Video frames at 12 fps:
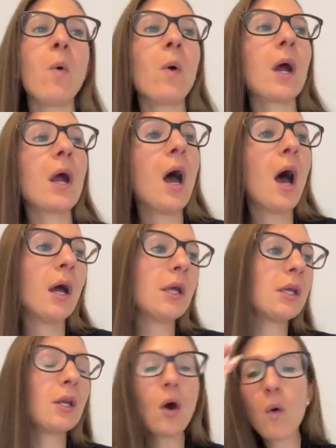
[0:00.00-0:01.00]
or,
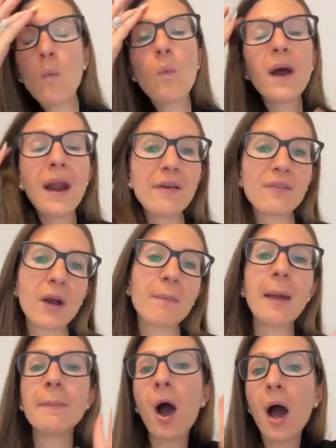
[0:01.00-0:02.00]
whatever,
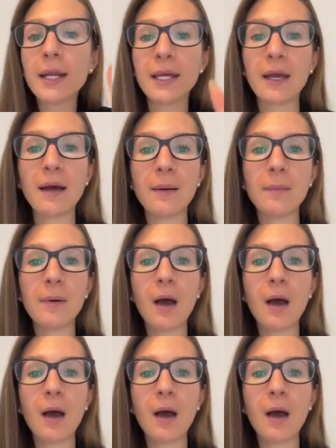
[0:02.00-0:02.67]
my body.